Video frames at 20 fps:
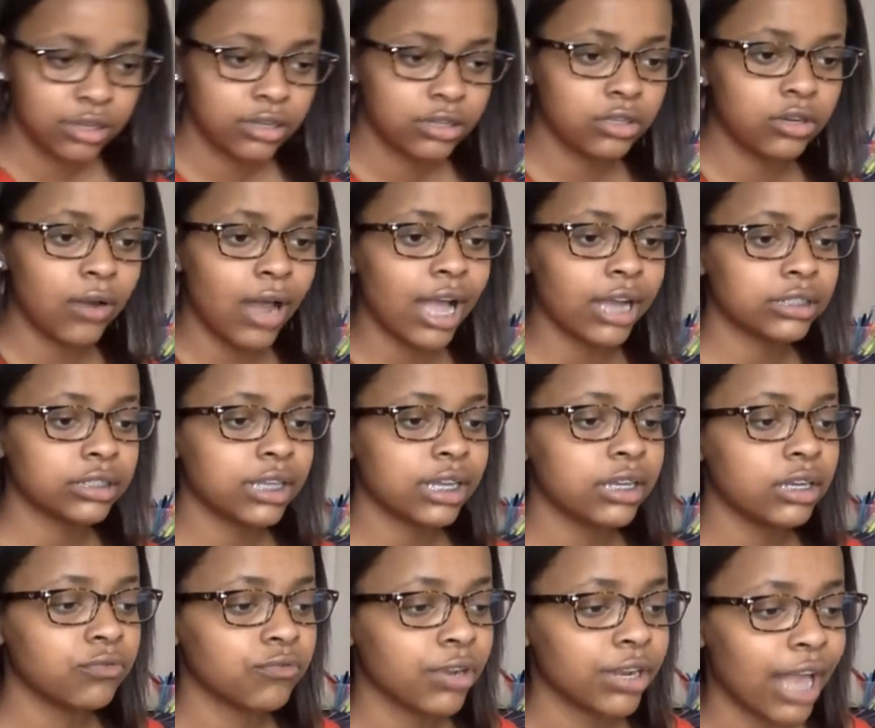No, actually, I
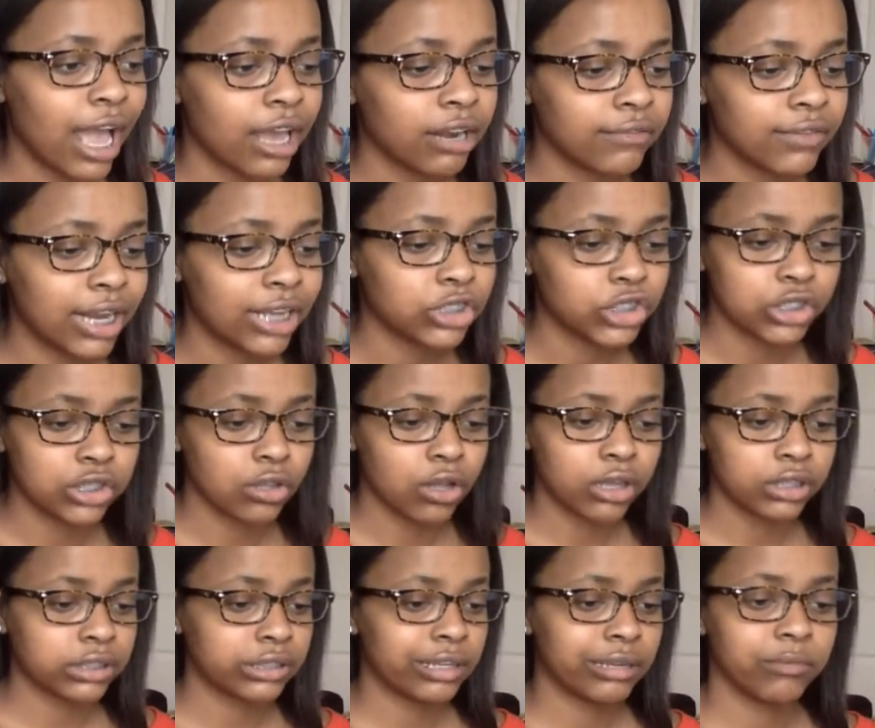didn't run out of it. I just
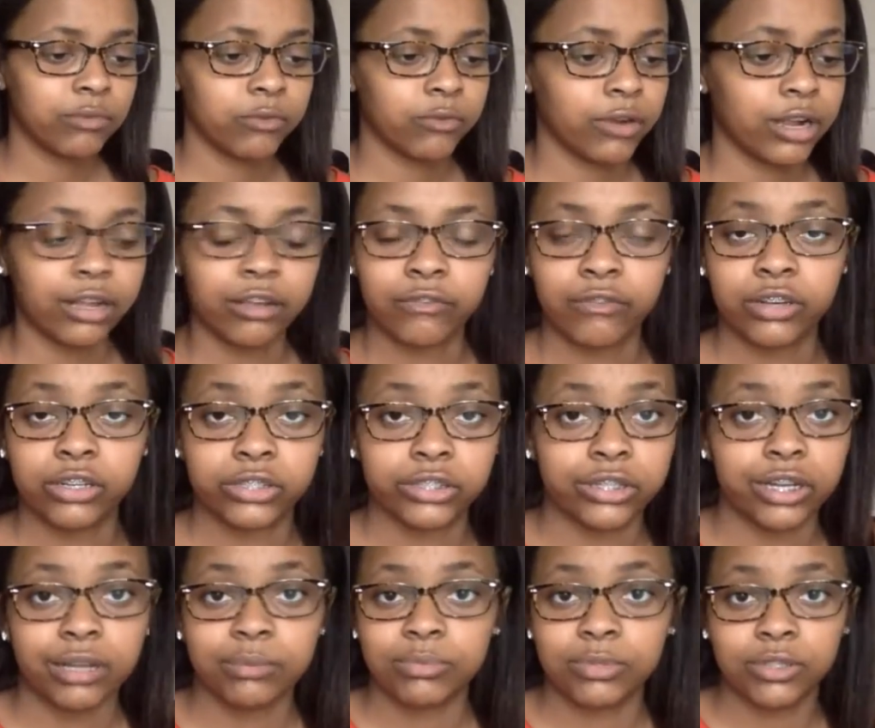lost it before I could finish it
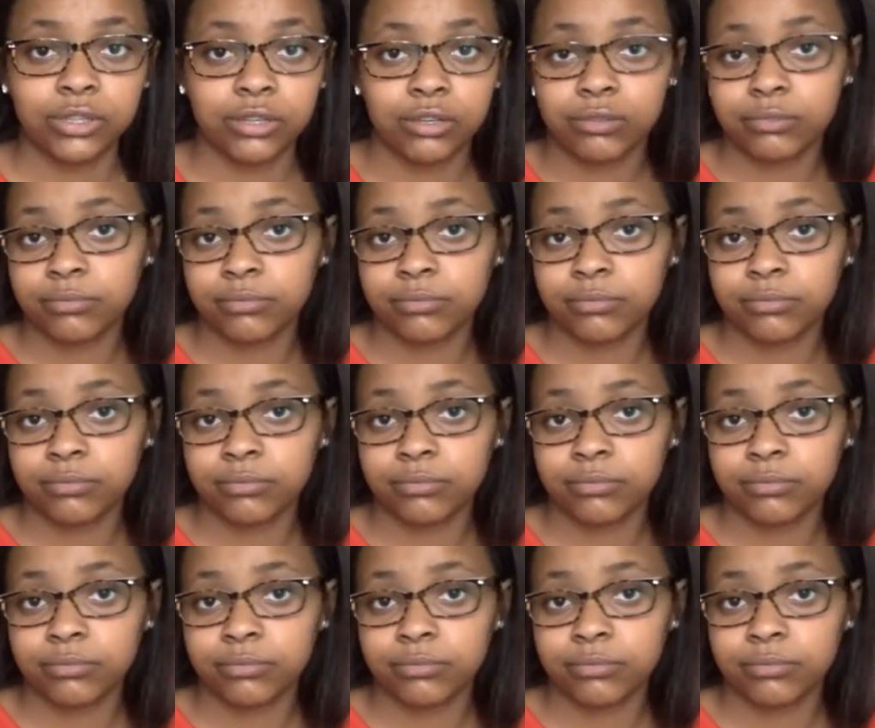up. So,